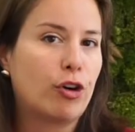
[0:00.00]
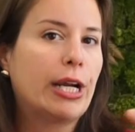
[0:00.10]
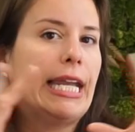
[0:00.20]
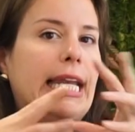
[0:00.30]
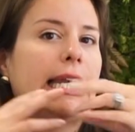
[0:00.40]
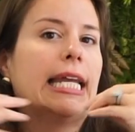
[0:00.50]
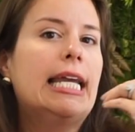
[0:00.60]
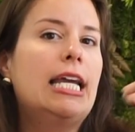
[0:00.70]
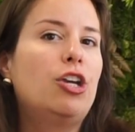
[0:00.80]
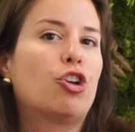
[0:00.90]
green,
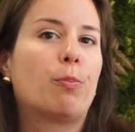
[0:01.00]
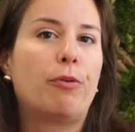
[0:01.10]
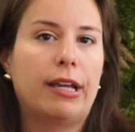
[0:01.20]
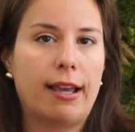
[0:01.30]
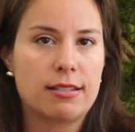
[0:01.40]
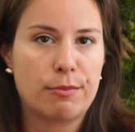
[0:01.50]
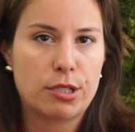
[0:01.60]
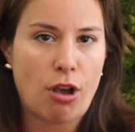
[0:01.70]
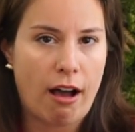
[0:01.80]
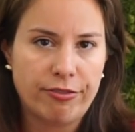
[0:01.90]
you're bringing some
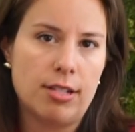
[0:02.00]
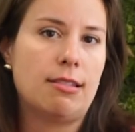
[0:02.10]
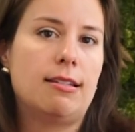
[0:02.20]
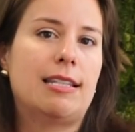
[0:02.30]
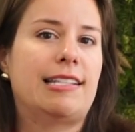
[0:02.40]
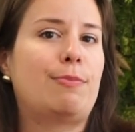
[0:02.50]
softness into the